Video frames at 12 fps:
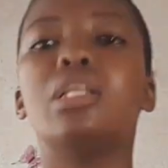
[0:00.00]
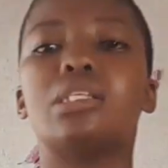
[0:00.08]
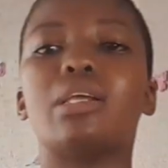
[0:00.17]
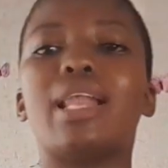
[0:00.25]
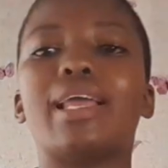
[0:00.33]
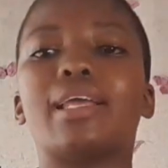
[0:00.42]

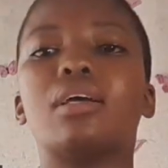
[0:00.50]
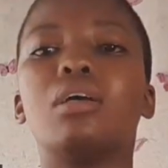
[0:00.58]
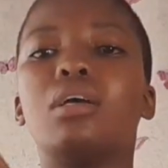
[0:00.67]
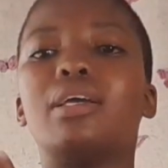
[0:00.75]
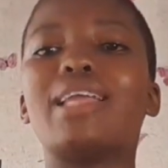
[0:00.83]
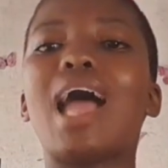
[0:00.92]
So, I
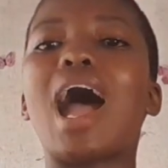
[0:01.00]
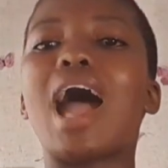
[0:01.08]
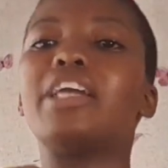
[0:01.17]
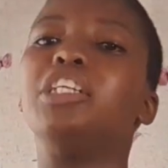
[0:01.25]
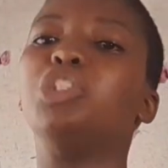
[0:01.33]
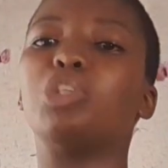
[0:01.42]

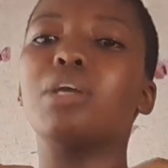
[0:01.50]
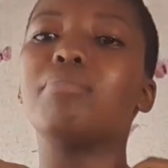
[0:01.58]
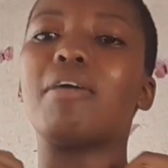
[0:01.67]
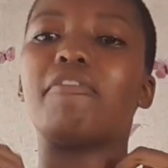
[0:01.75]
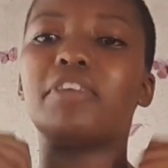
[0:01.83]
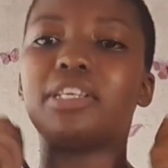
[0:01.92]
enjoyed
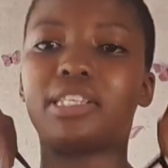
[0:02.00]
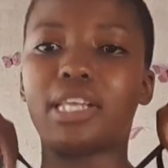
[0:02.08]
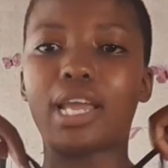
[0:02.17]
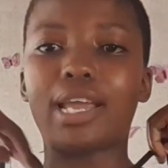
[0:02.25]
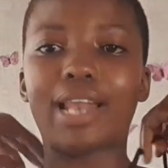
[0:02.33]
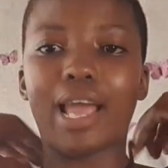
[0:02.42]
my first
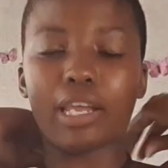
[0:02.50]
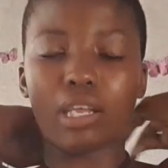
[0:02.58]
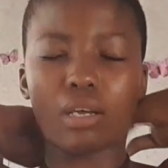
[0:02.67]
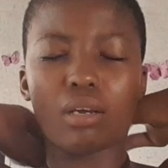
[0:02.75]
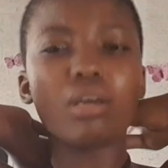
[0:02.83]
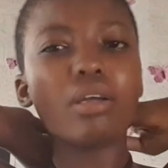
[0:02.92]
day.
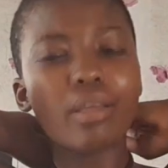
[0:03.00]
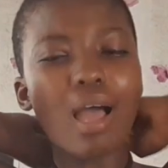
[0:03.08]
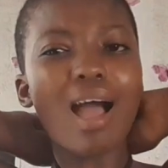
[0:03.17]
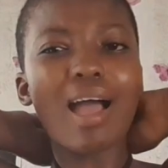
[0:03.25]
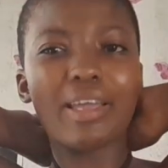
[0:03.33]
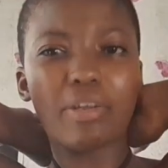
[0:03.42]

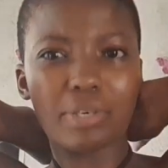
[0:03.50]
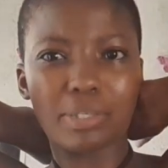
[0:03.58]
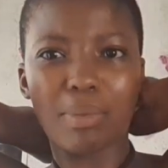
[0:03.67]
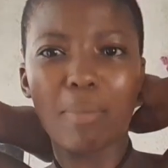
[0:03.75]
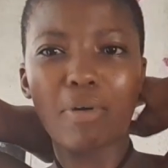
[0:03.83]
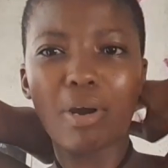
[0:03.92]
It
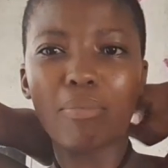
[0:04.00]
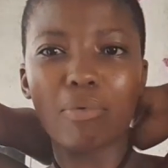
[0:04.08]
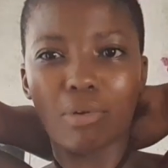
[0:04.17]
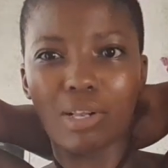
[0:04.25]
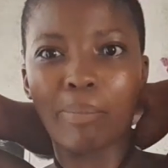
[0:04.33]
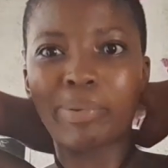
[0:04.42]
was memorable.